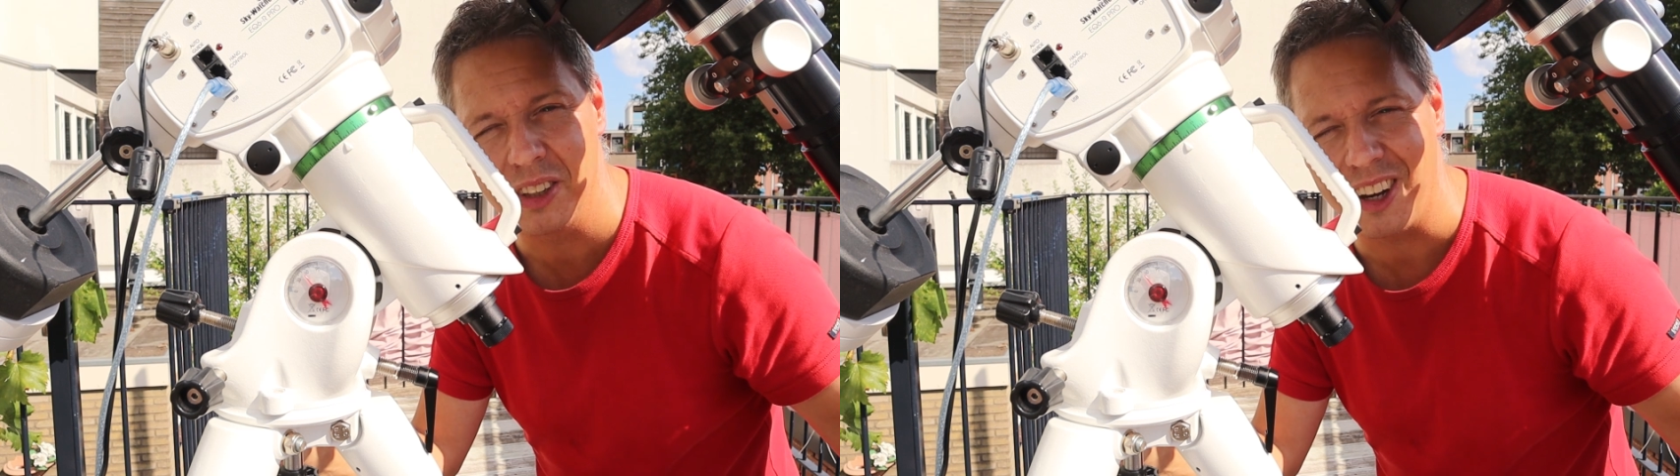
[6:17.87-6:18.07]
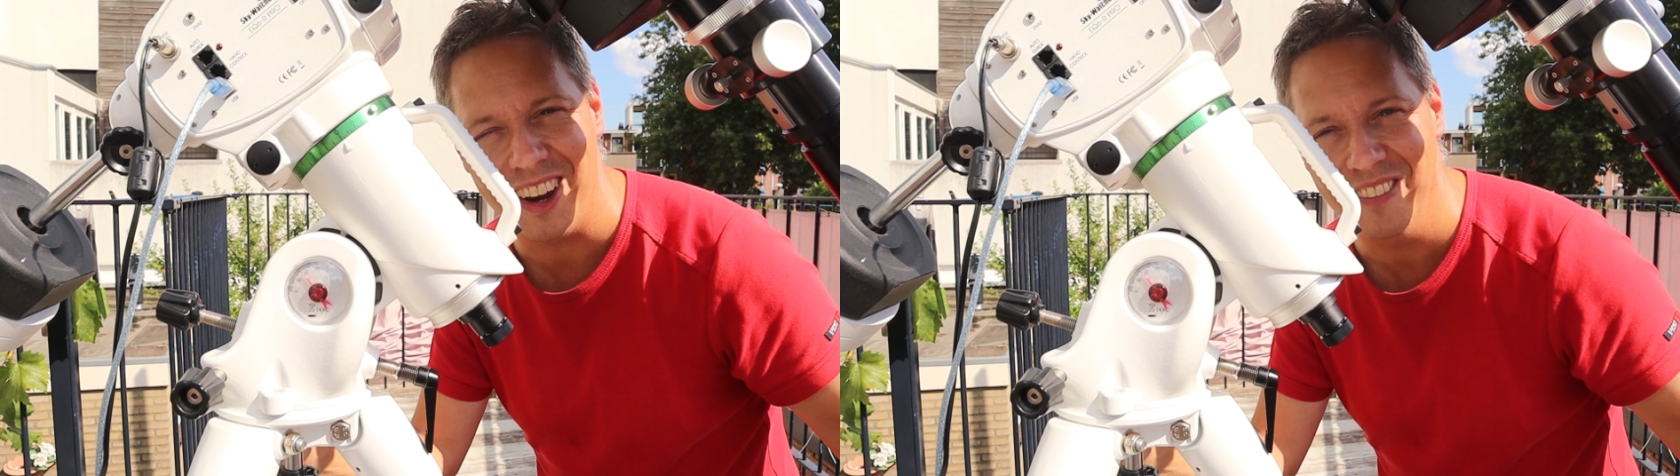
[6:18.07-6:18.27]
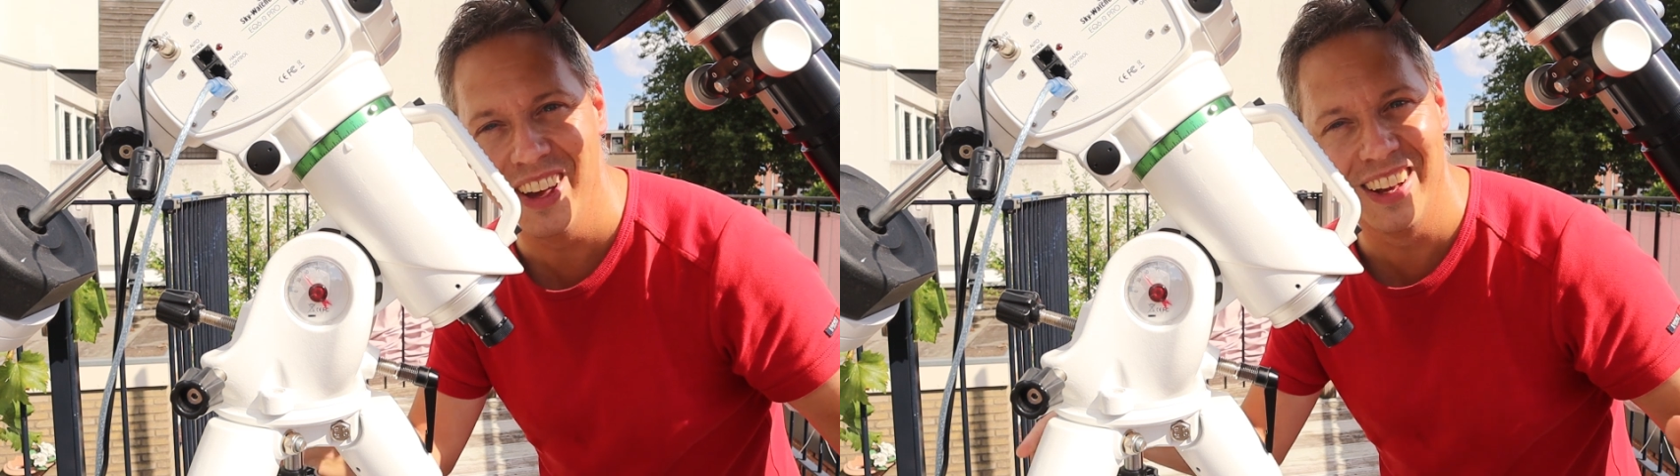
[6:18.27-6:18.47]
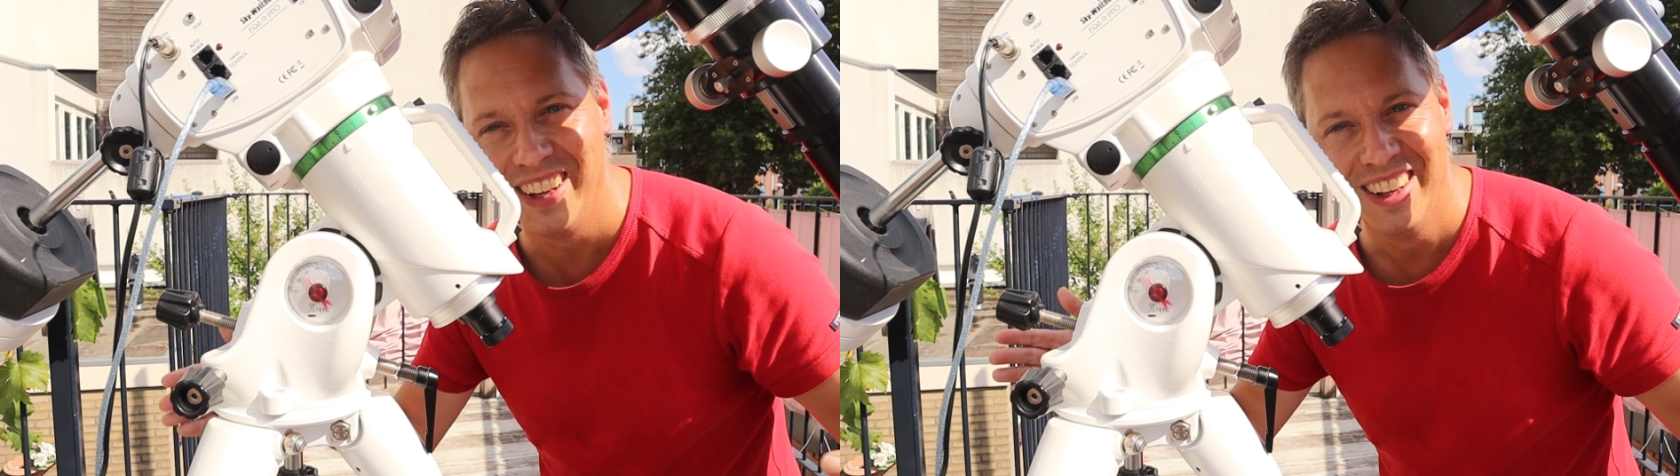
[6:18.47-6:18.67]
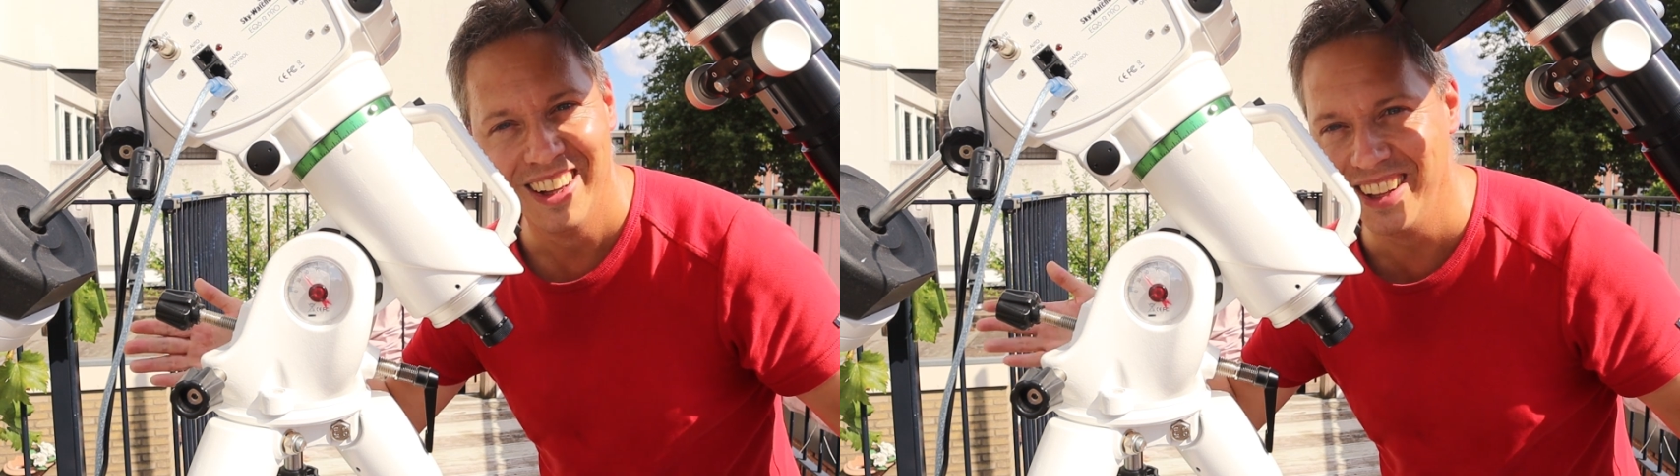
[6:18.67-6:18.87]
time
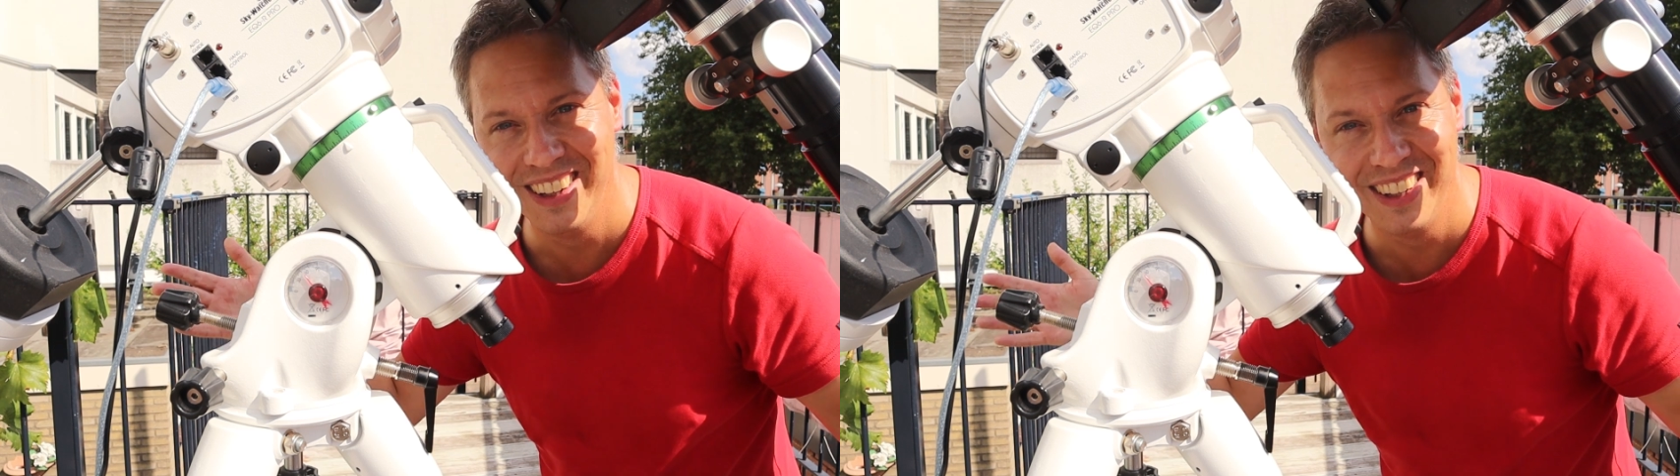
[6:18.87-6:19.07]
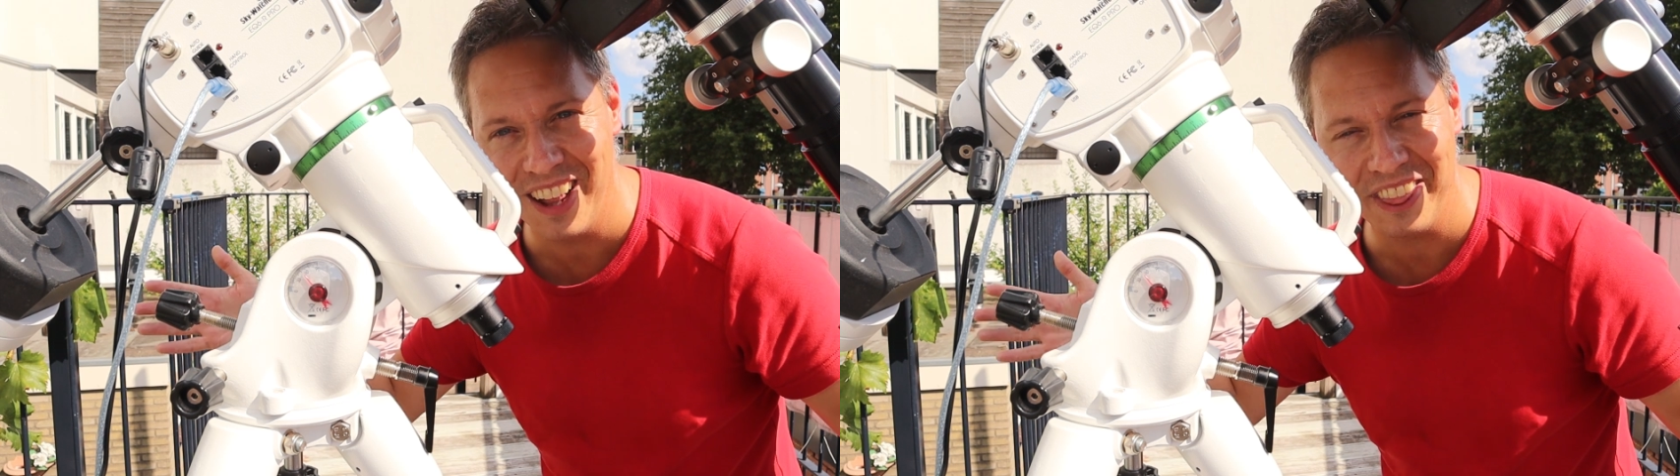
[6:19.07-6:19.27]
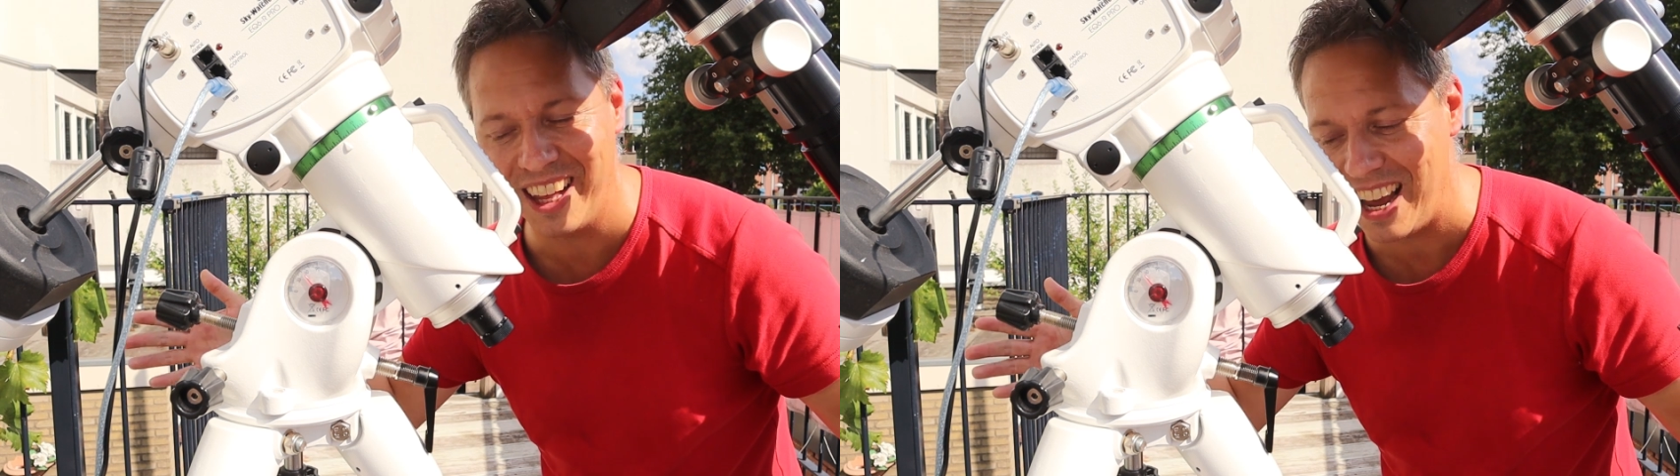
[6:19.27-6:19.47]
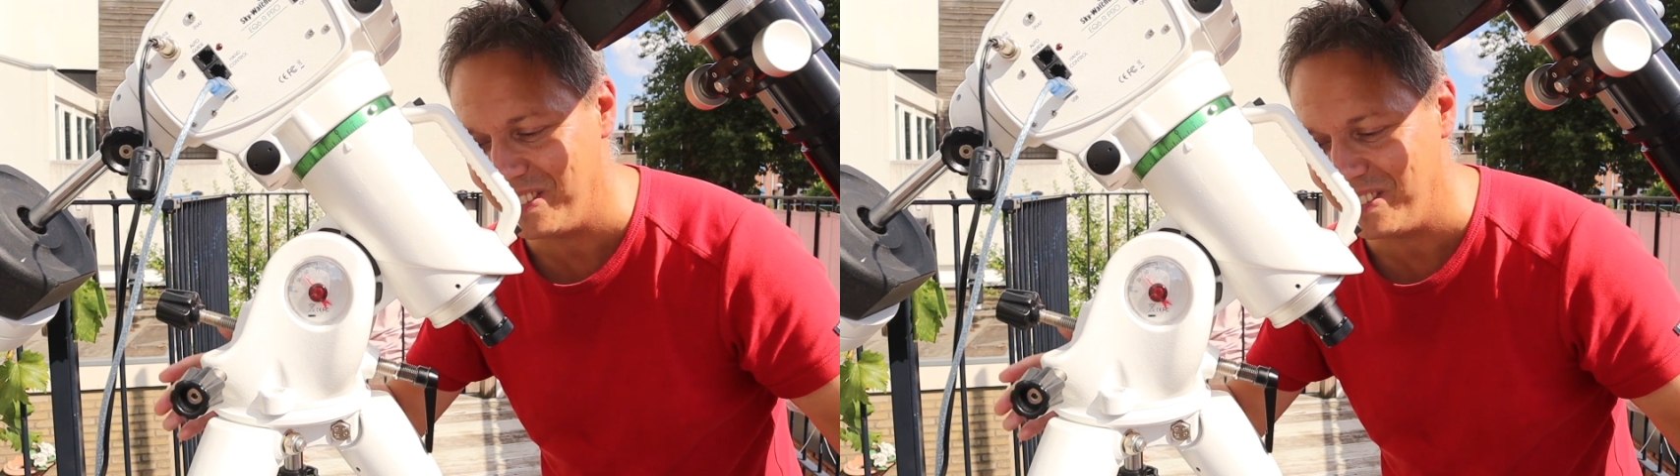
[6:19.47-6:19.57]
nothing